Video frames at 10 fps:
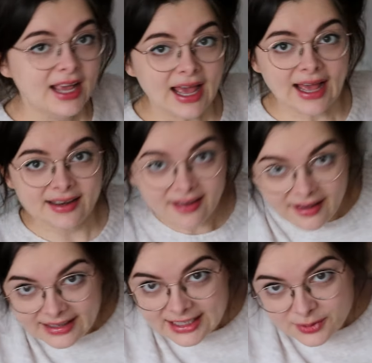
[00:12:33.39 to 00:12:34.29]
And
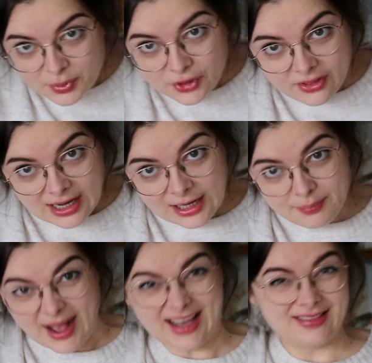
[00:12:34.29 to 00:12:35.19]
I did put the
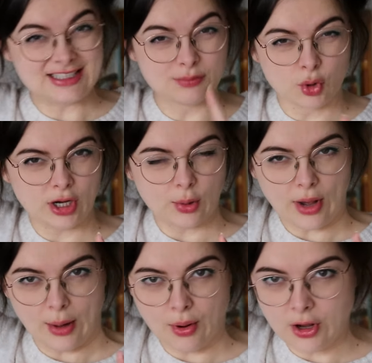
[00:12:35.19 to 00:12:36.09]
clip back in this morning
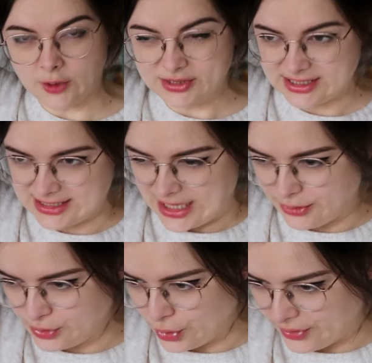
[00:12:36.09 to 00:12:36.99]
when I woke up, just because I
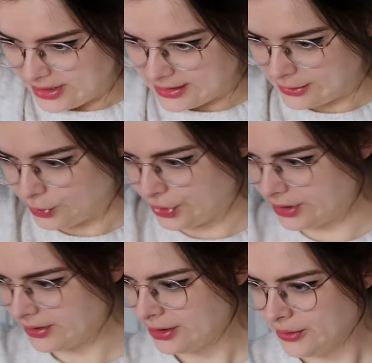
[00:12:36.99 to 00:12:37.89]
was worried it
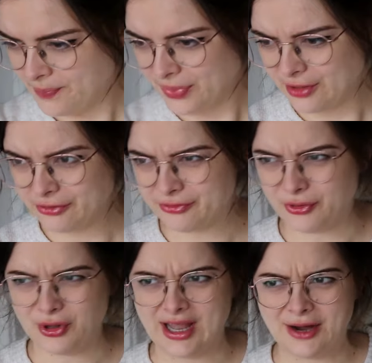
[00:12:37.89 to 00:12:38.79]
would
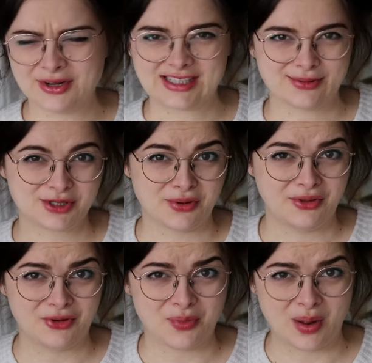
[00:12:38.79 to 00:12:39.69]
fall out as I was
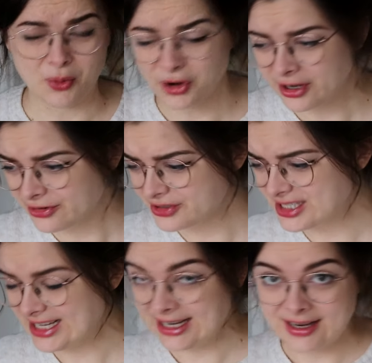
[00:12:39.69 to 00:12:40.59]
going through my morning
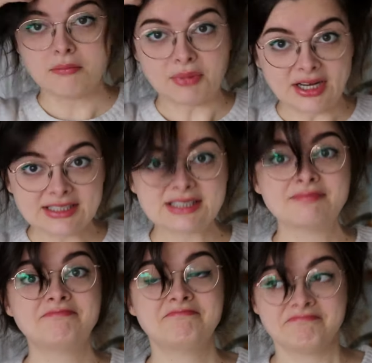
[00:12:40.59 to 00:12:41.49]
routine. But
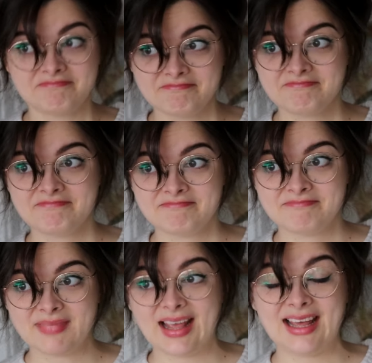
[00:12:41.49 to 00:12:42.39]

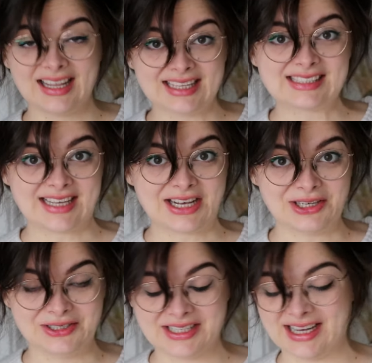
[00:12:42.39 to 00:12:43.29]
let's take a
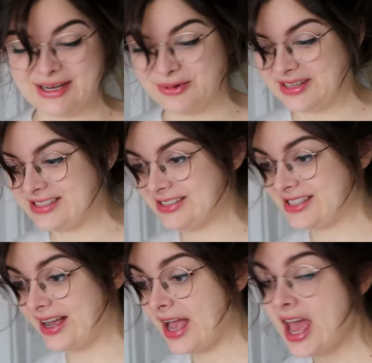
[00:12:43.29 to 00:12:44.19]
look at what this looks
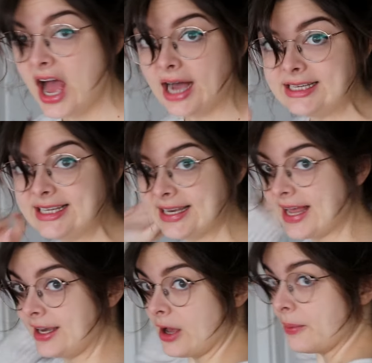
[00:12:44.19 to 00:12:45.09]
like. I did
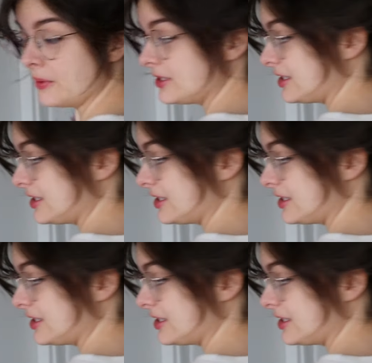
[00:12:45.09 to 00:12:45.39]
end up